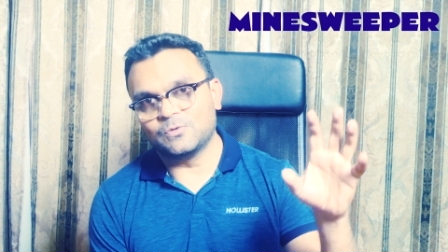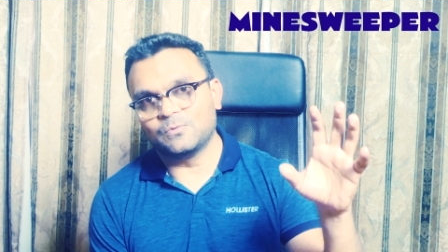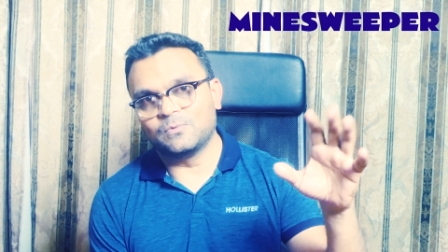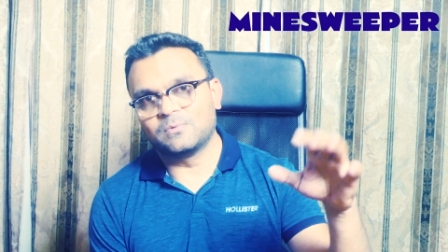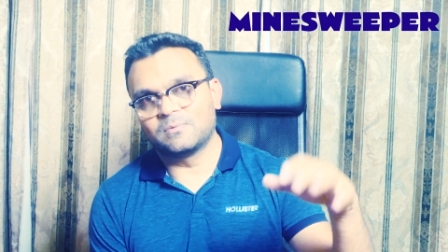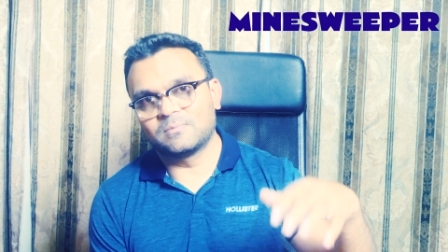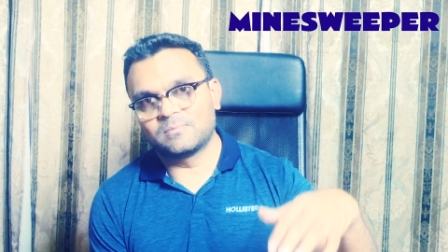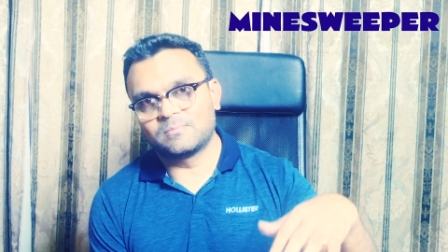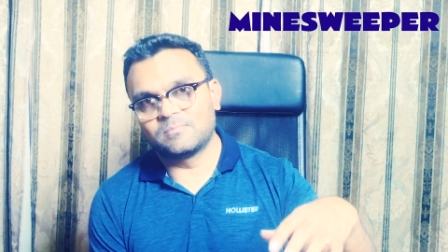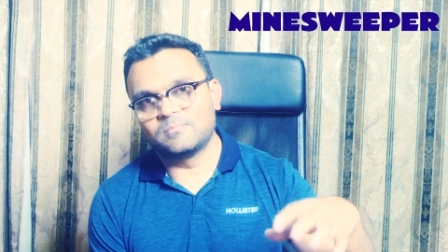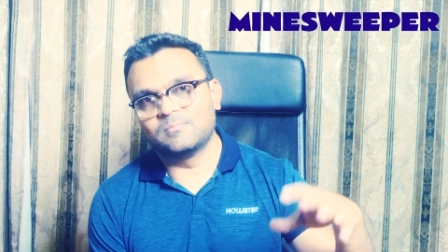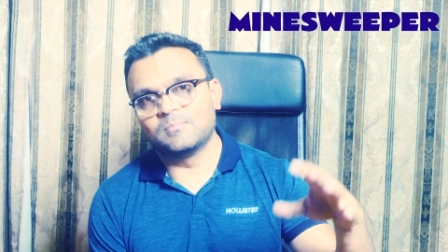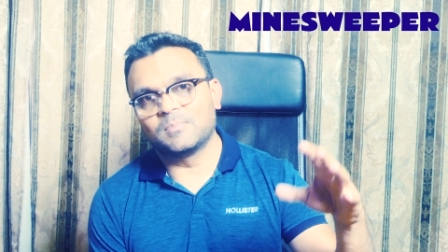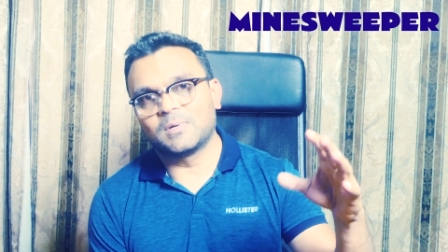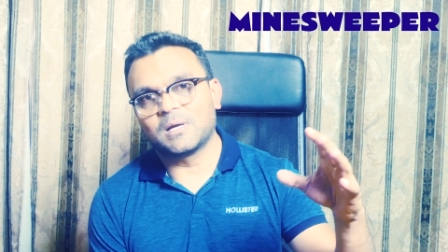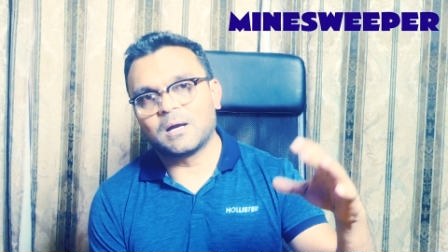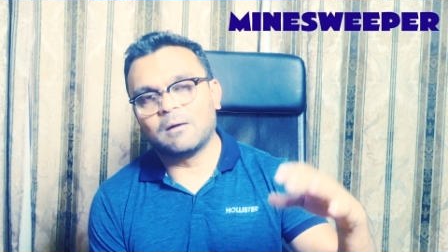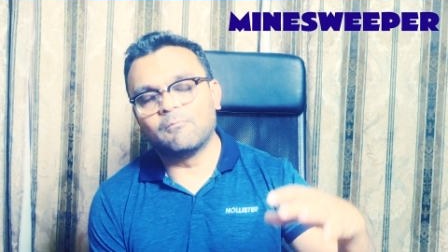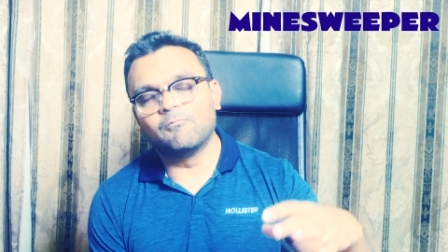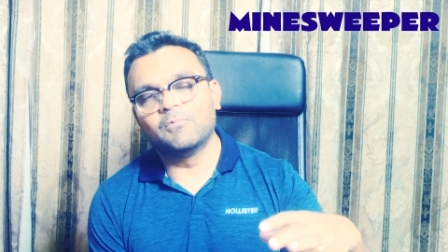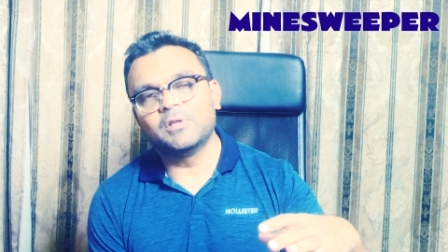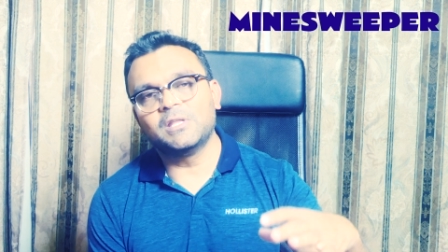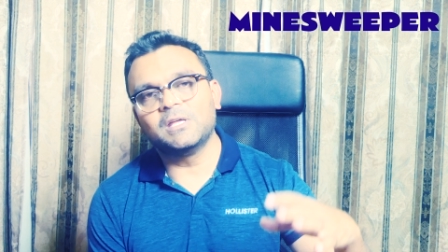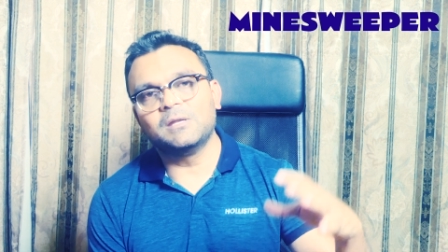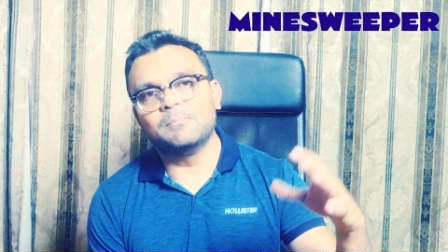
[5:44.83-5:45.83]
to
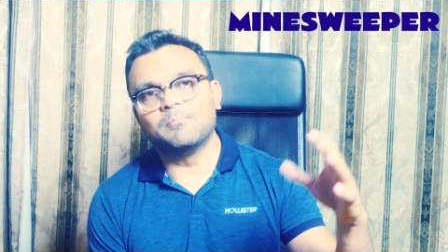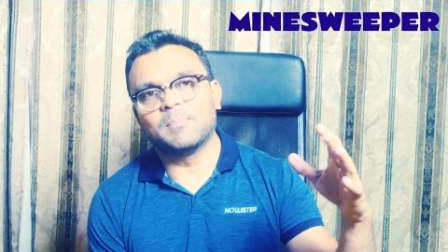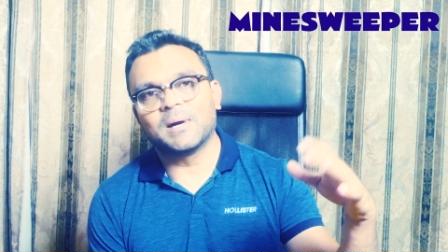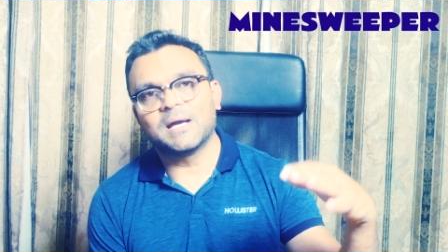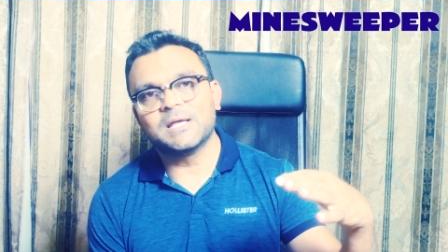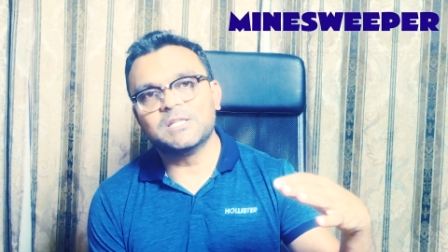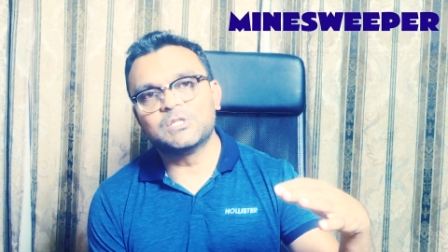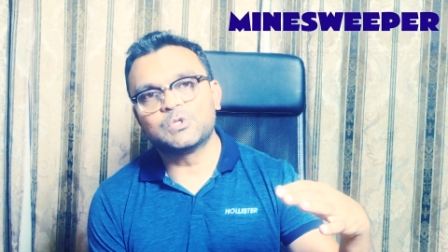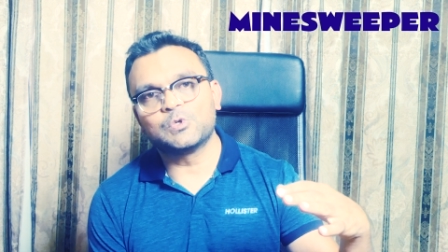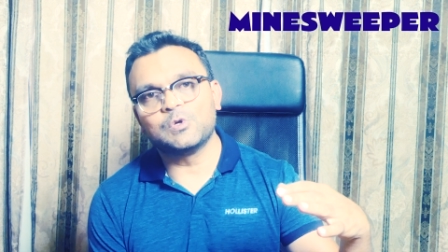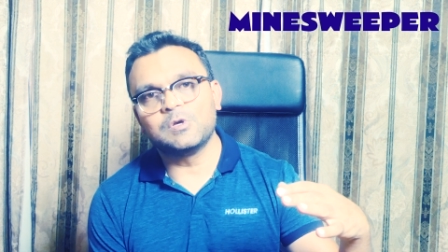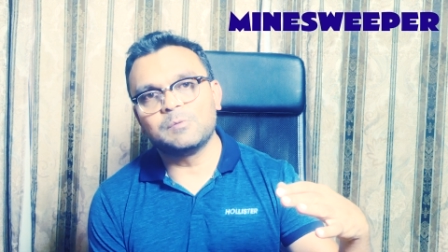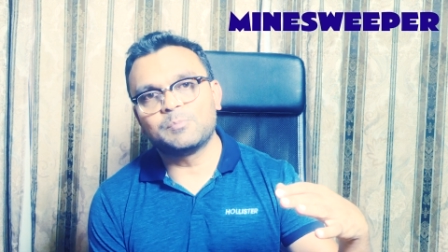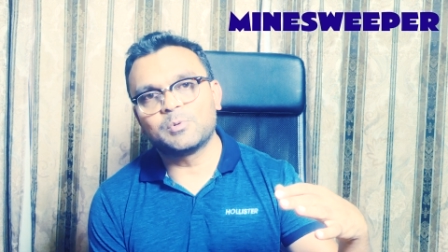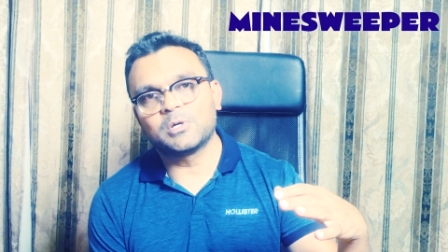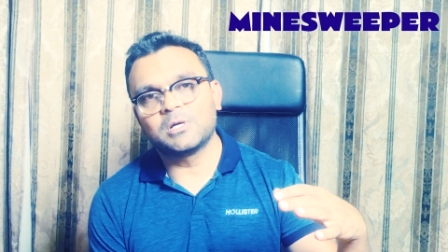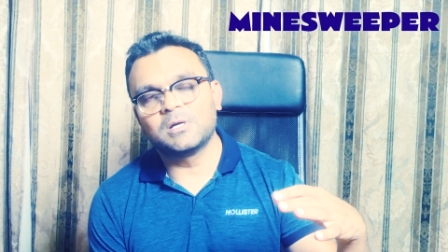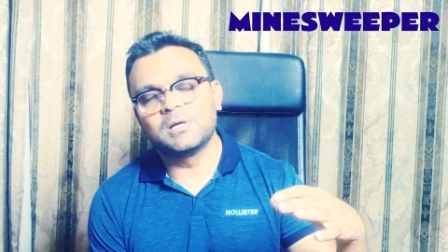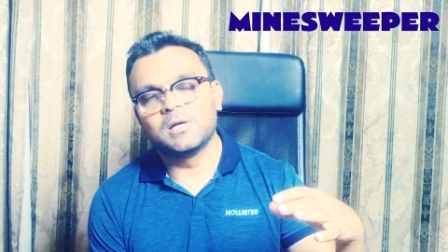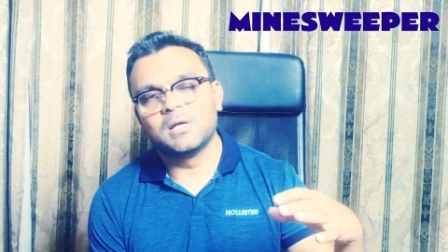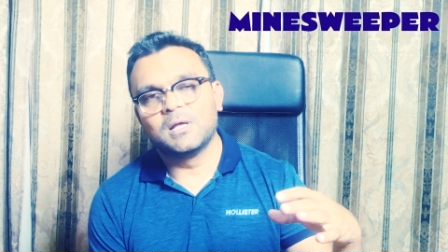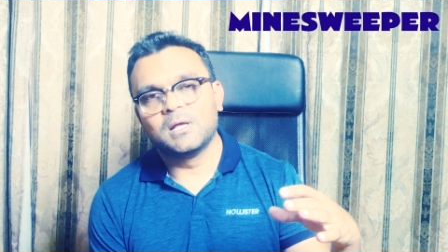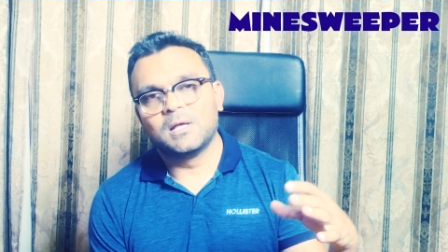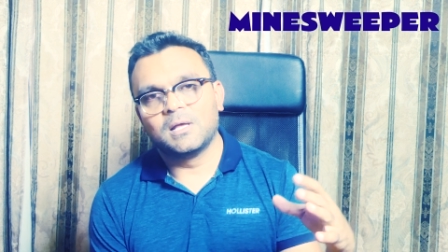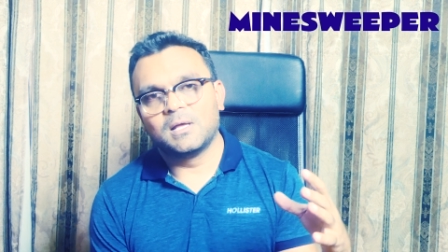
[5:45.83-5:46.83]
come with it, Minesweeper,